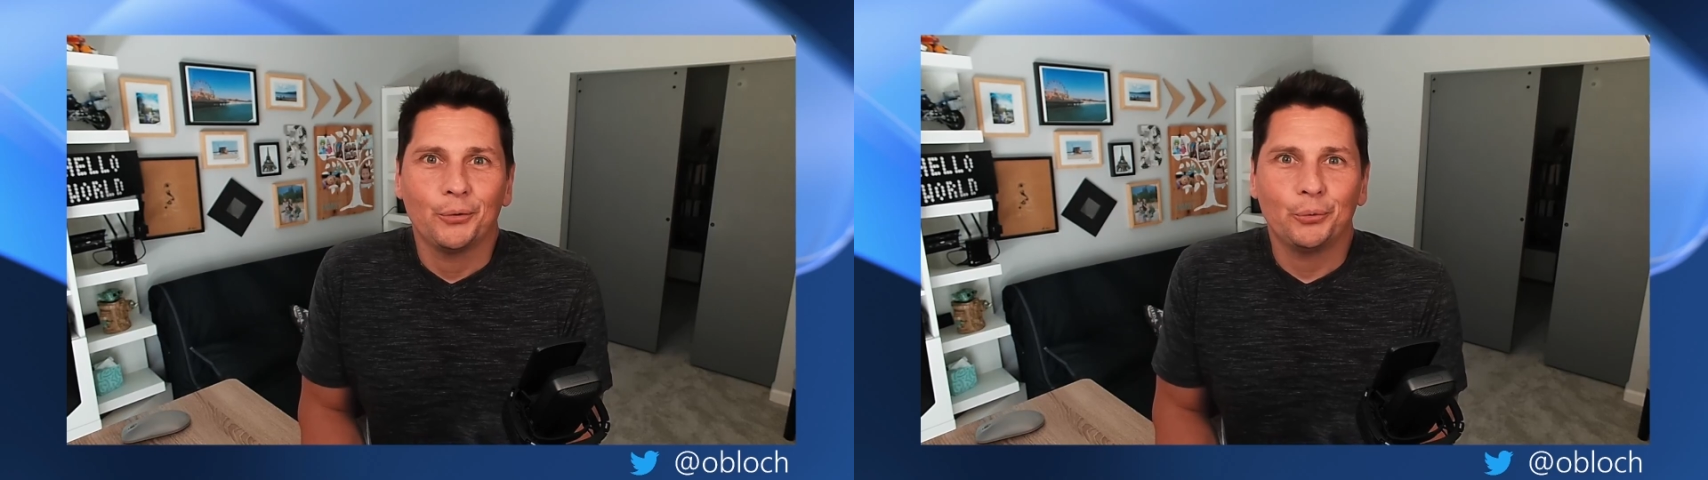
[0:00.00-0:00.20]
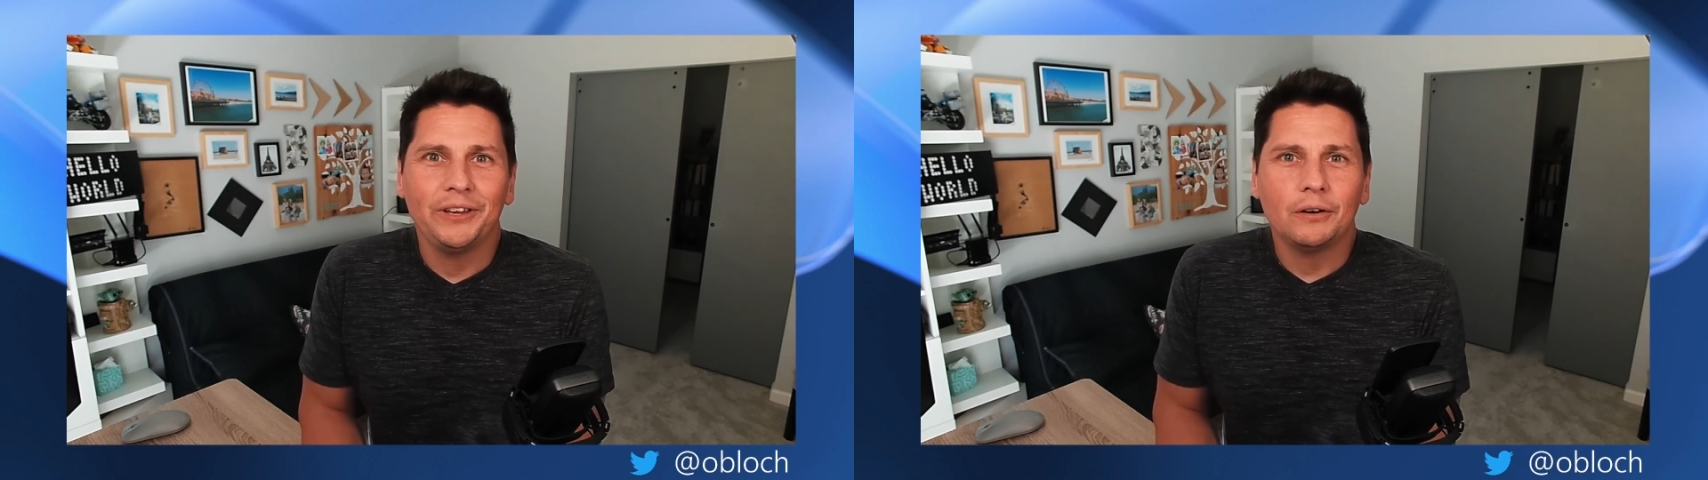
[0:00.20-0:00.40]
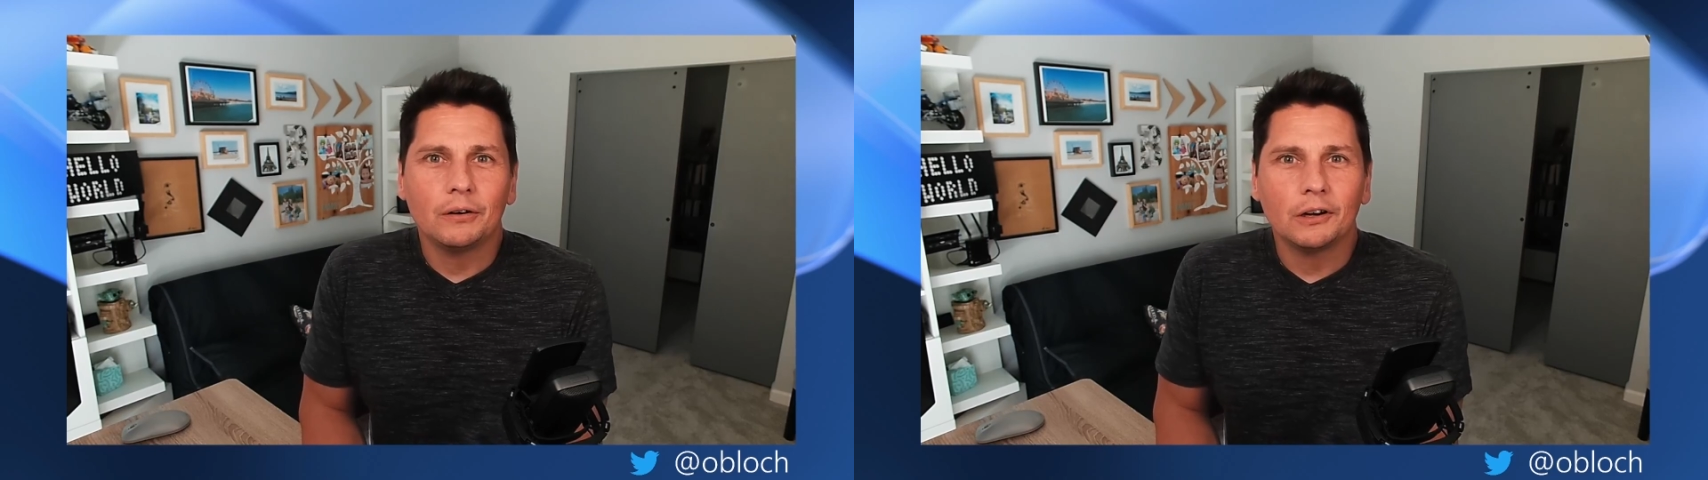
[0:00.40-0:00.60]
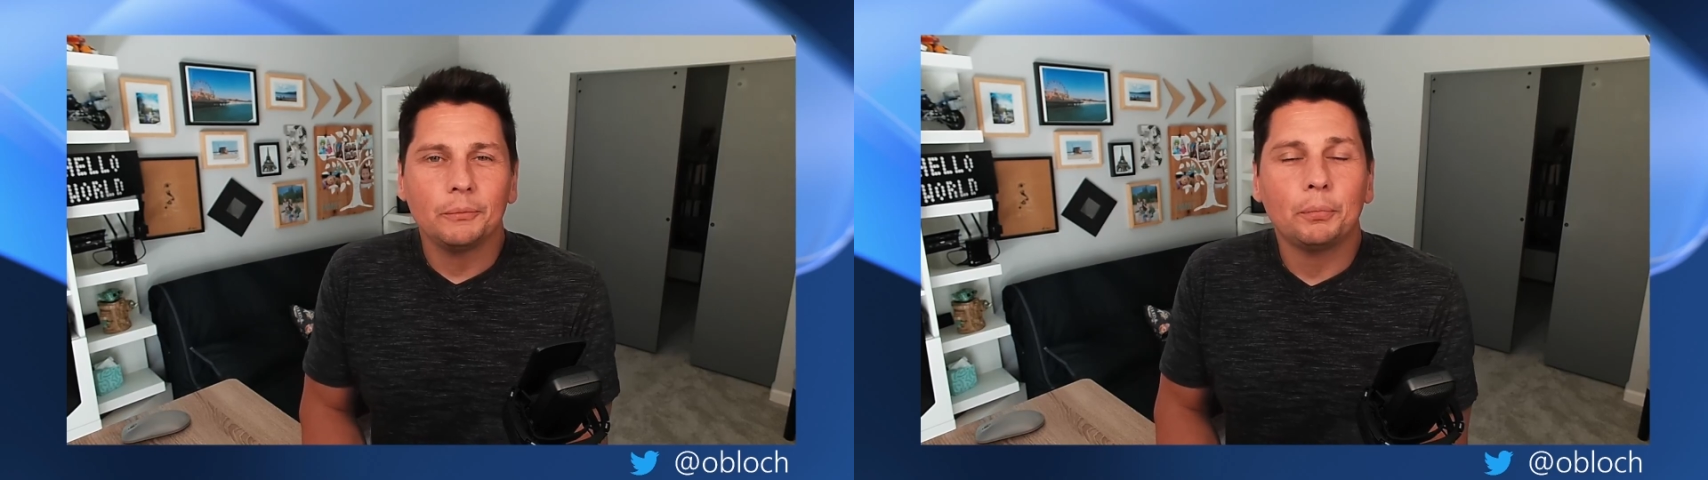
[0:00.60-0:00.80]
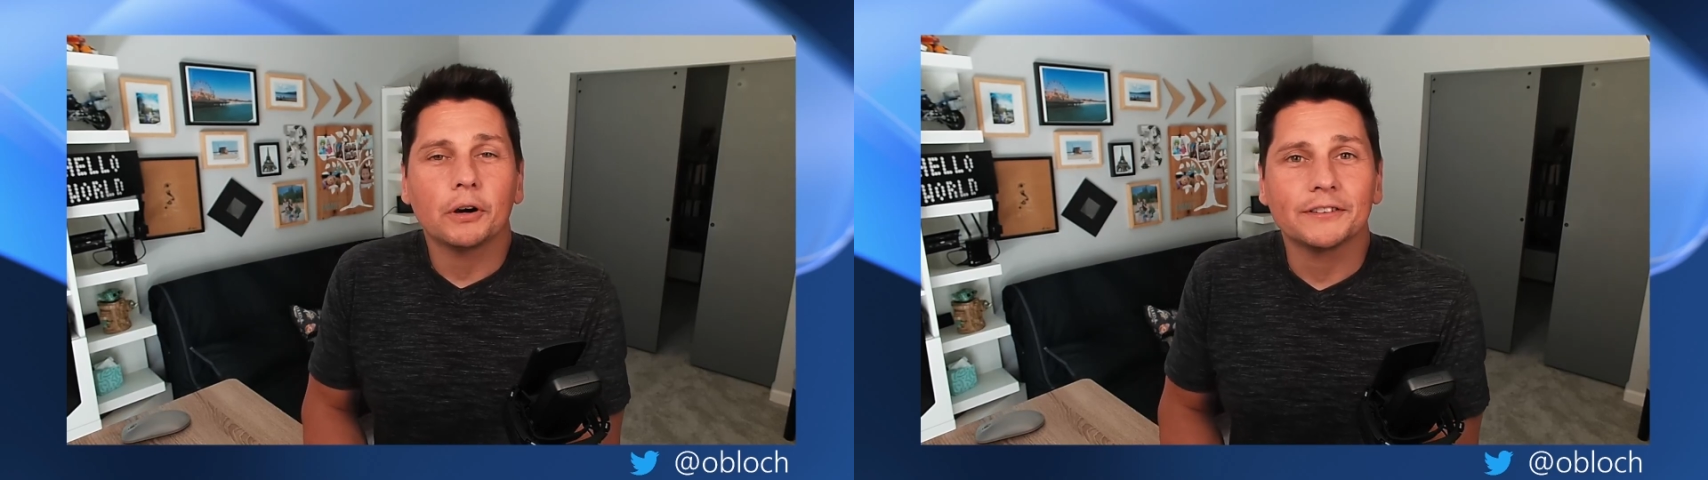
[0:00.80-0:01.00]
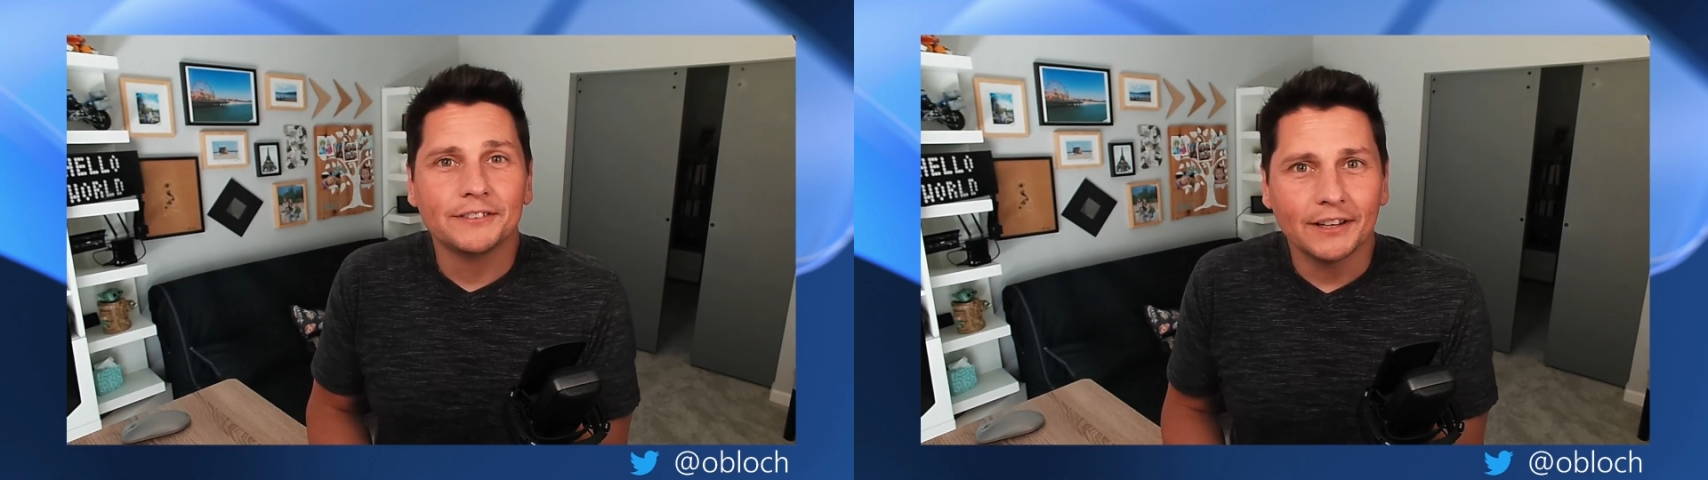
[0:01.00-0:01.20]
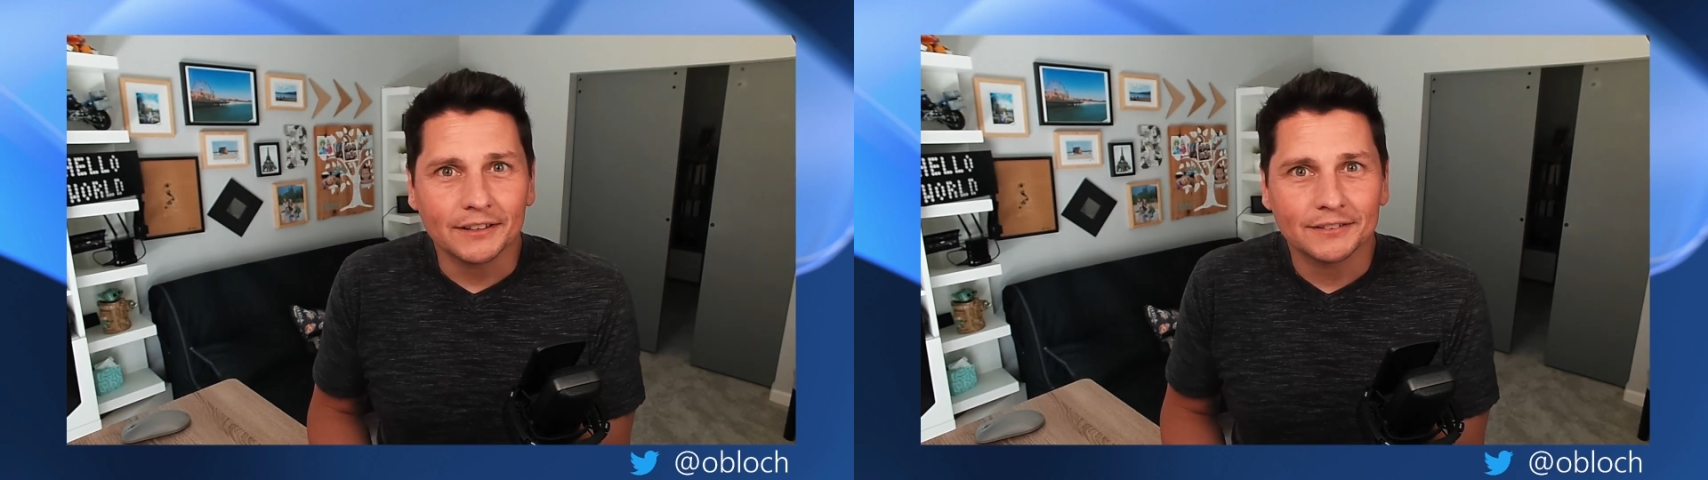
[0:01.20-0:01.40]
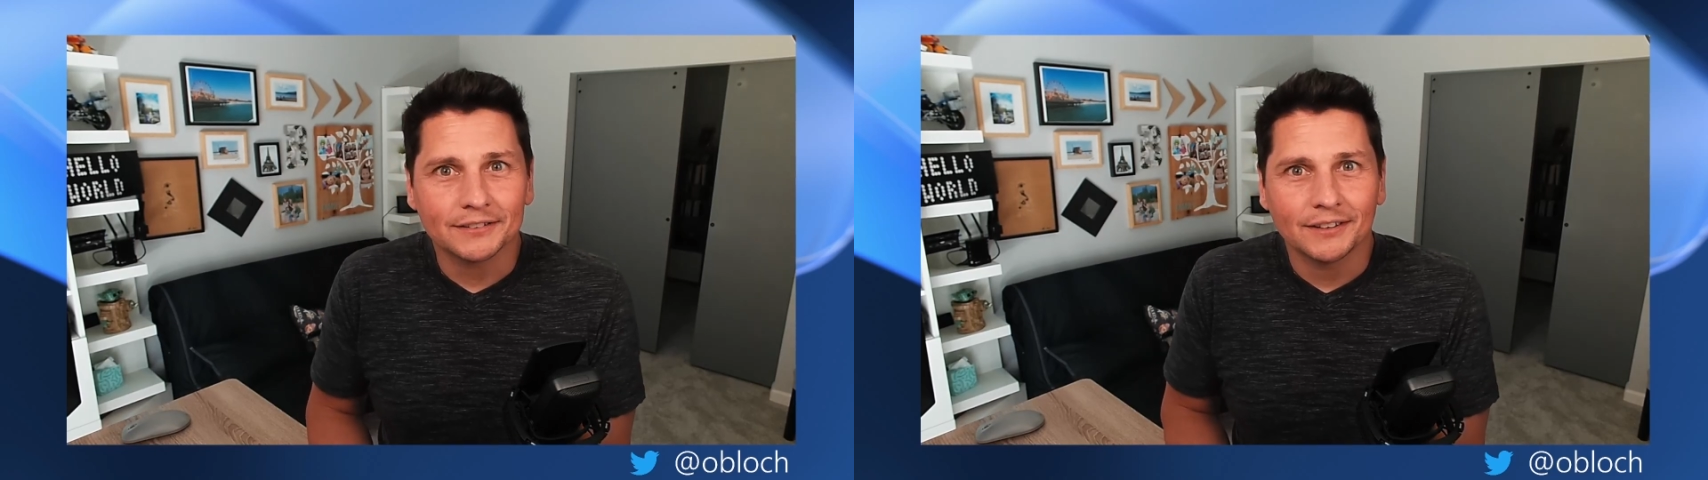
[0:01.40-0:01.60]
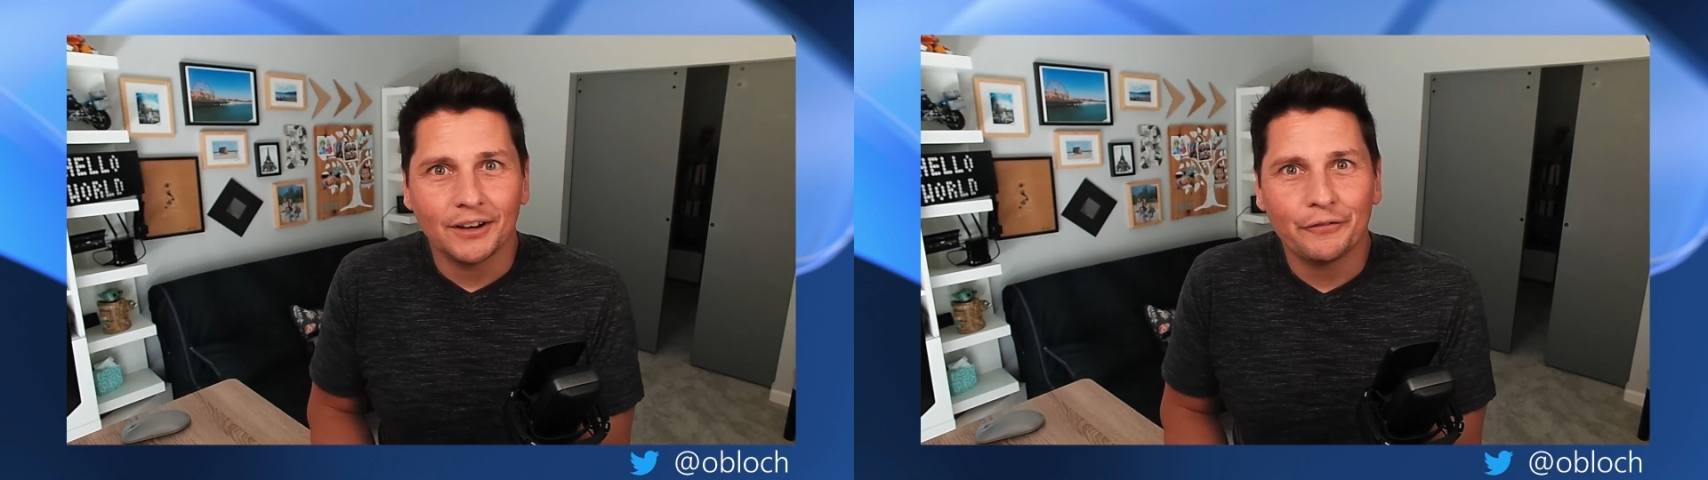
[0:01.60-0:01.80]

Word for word: We are at part 6